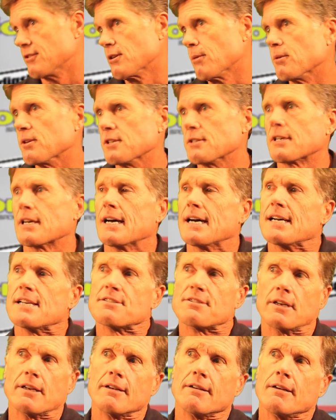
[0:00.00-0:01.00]
some of these
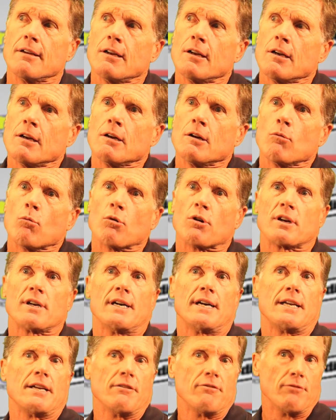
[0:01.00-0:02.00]
guys that were
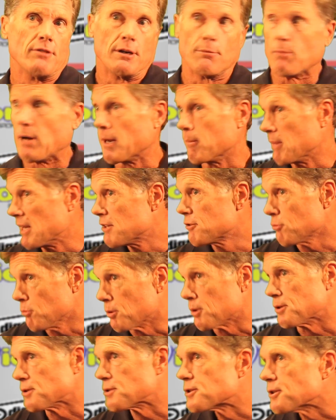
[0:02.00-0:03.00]
kind of my
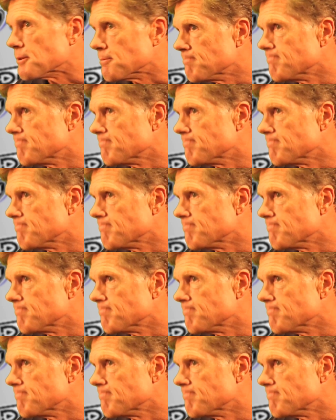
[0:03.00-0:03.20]
mentors.